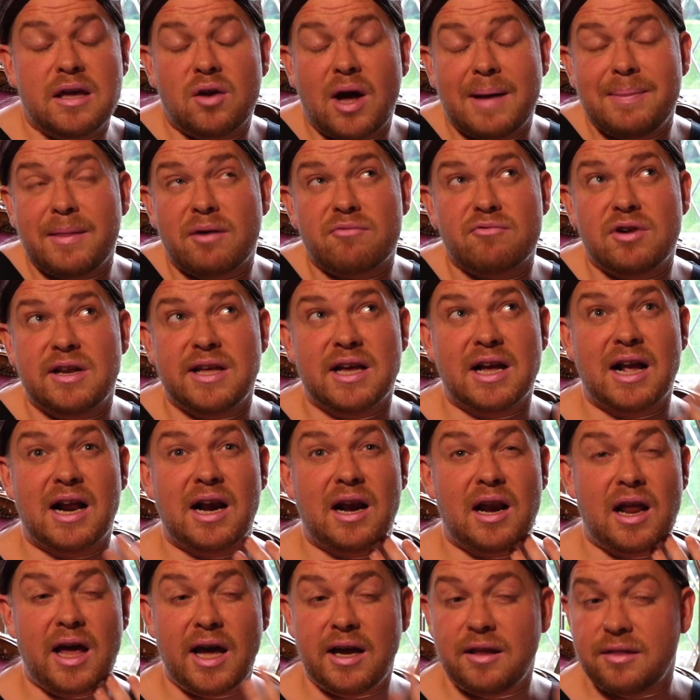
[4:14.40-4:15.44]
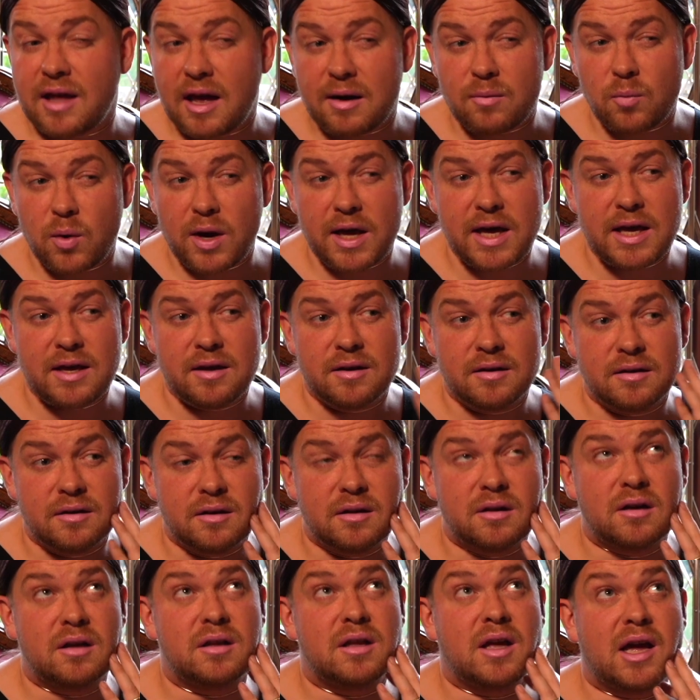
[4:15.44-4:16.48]
I'm not really inclined that way.
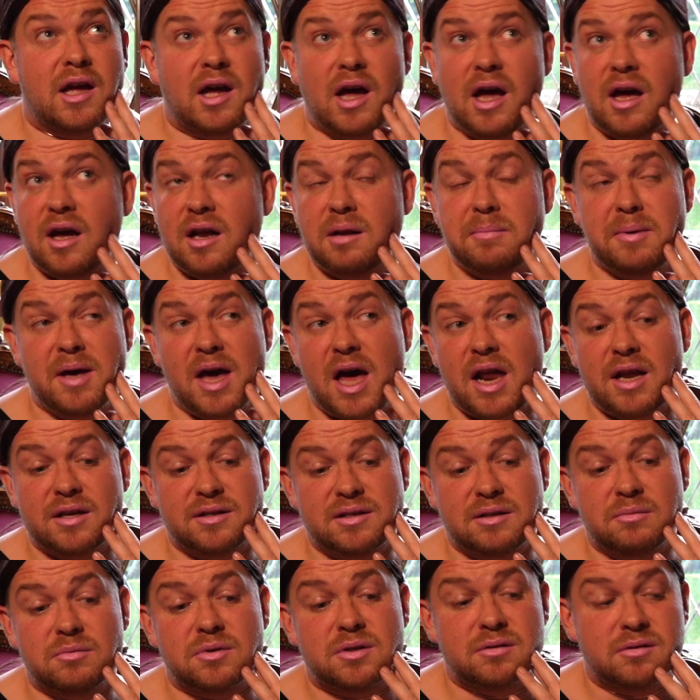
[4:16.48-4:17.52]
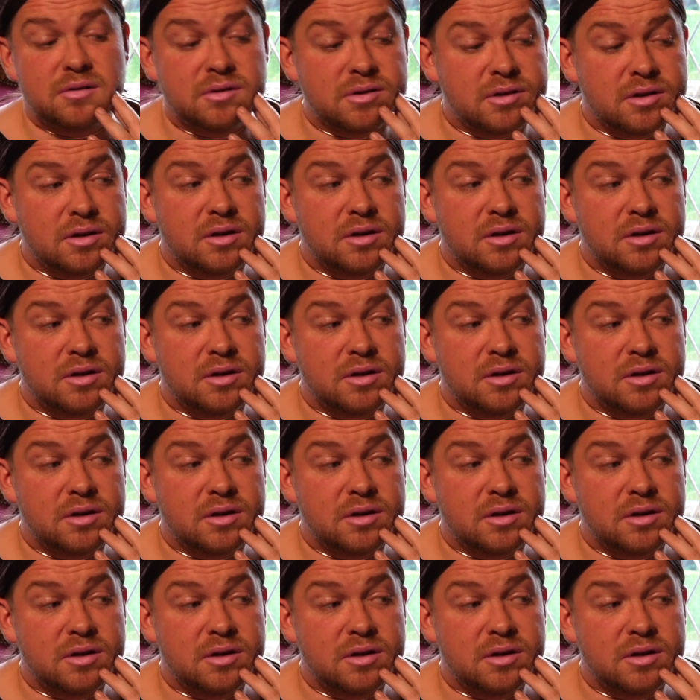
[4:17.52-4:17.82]
I'm going to be honest, it was